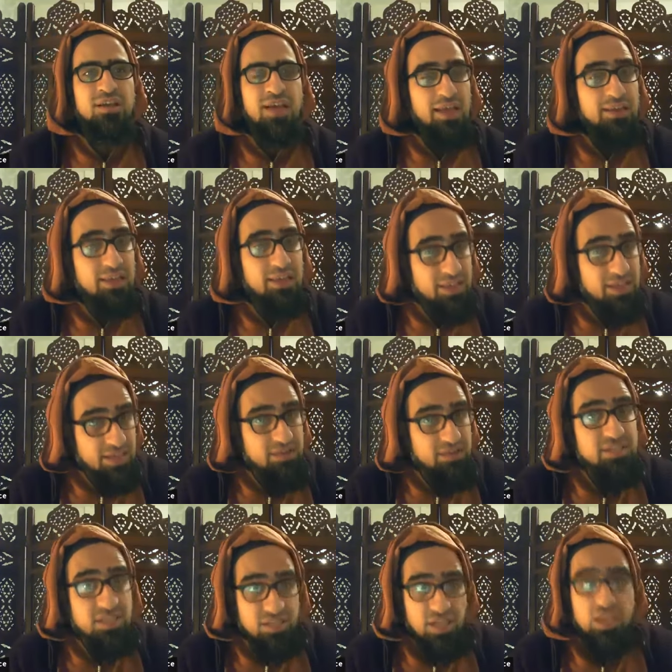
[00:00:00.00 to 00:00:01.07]
And it
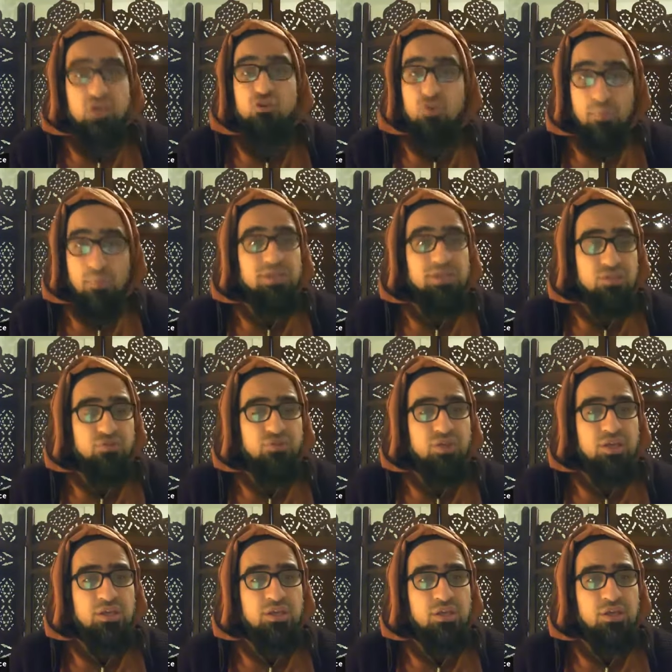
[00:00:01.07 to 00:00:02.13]
is, it's an incremental
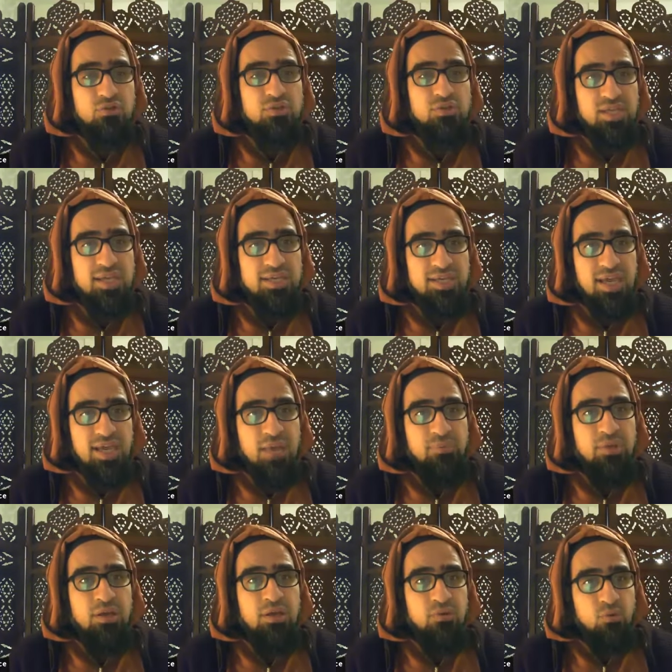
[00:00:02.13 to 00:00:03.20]
thing. It does take time.
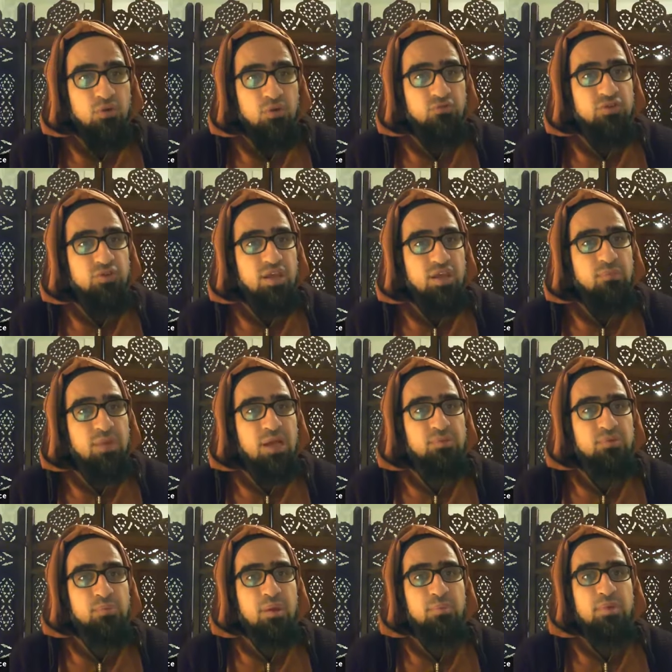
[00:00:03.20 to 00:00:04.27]
One of the great
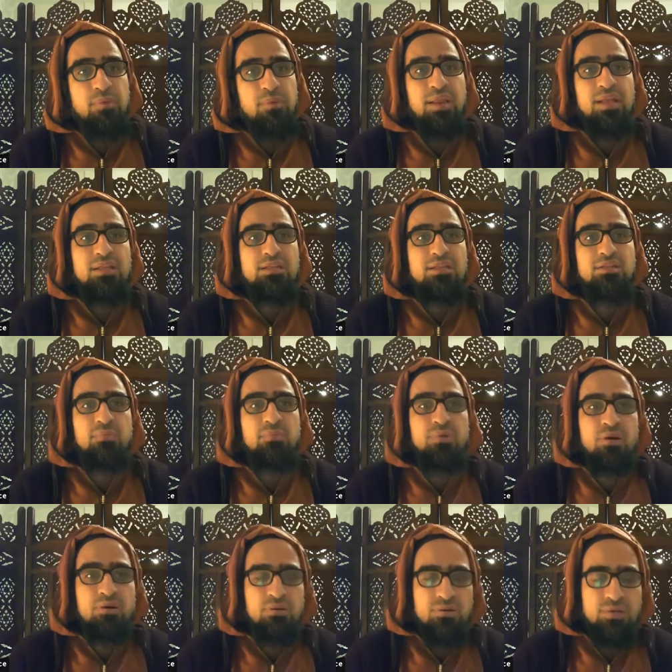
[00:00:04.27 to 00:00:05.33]
Imams, Imam Ibn Abi
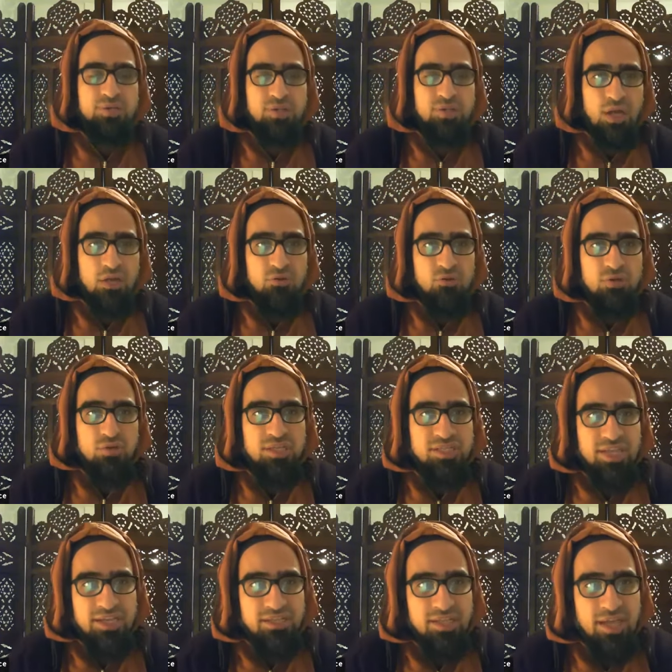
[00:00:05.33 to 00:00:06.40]
Jamrah, anhu, he
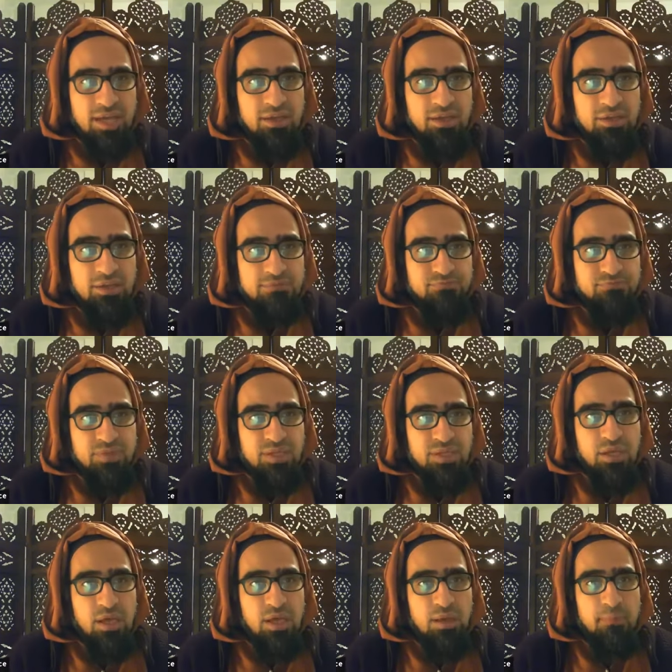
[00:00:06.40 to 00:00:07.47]
said that
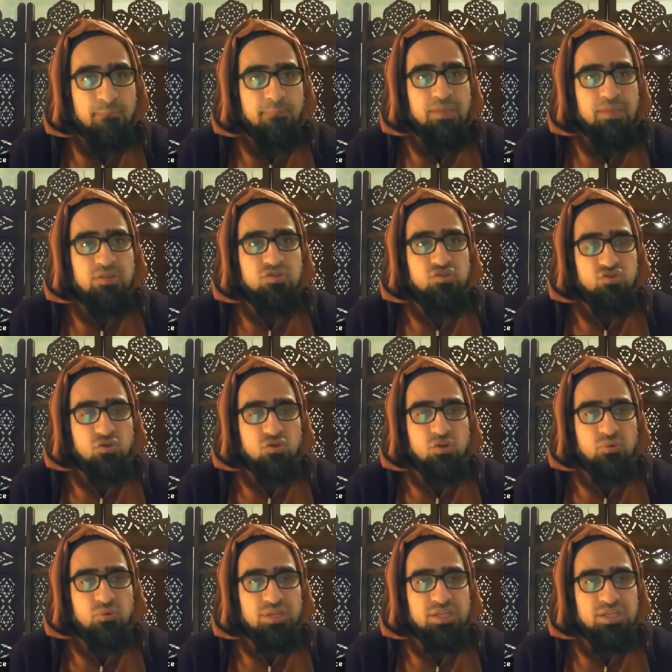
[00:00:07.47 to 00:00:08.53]
um, he
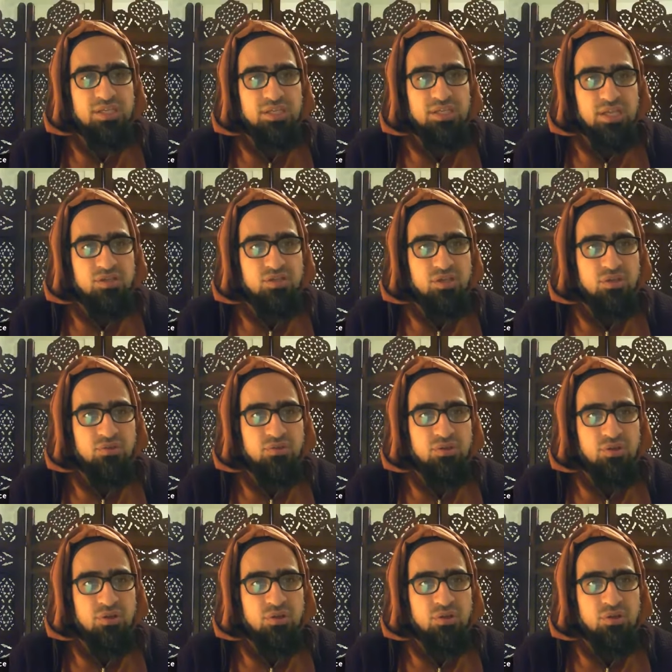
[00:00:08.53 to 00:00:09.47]
struggled with his intention